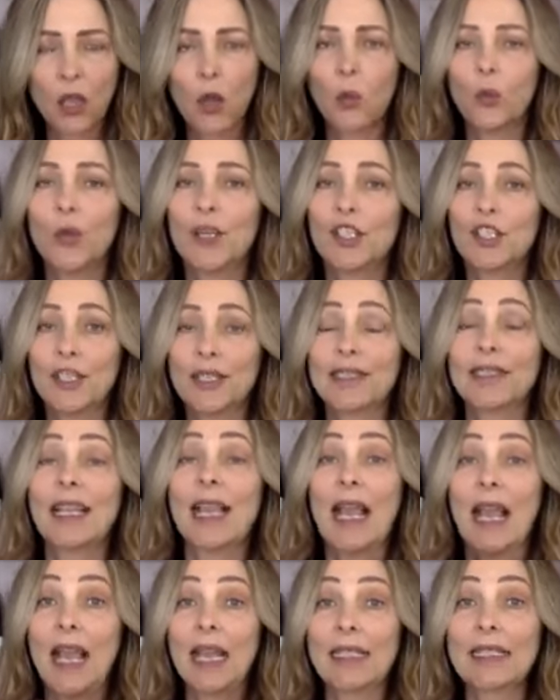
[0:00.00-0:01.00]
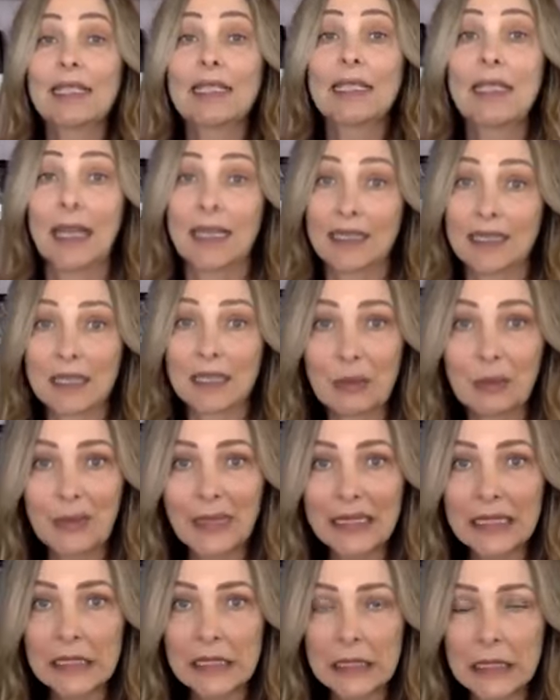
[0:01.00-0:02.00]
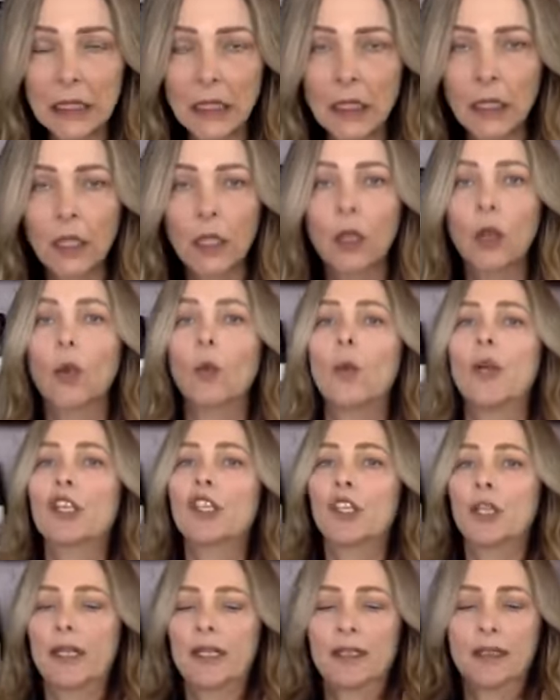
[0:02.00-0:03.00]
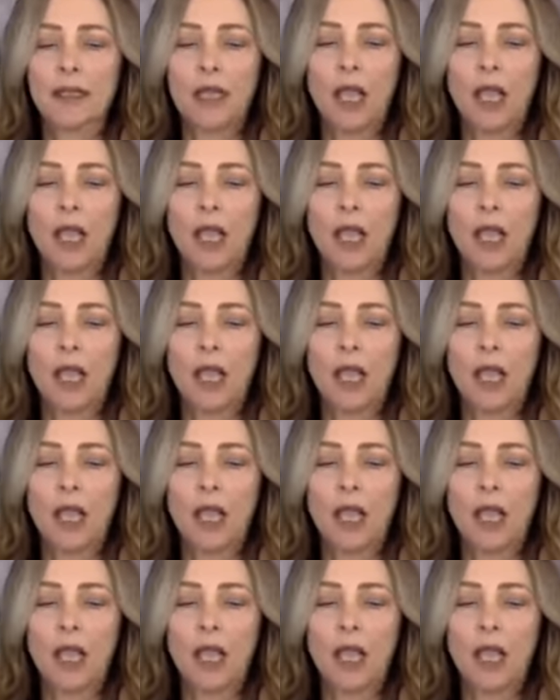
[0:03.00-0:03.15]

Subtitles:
which is assessment, which is